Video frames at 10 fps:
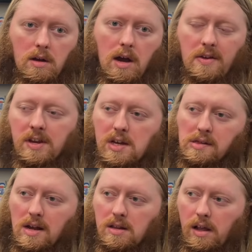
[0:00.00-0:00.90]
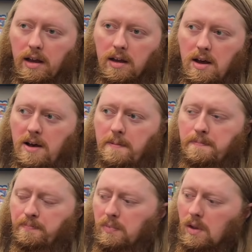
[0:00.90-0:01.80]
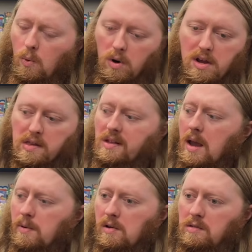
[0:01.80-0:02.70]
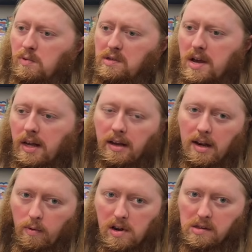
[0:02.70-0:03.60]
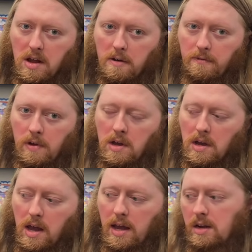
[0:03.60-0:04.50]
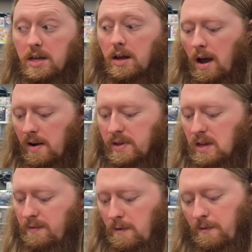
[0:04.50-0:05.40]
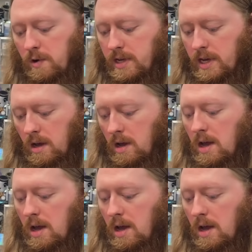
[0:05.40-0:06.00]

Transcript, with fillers: I think he said like uh, one of his neighbors was like getting rid of stuff, and he got everything for free.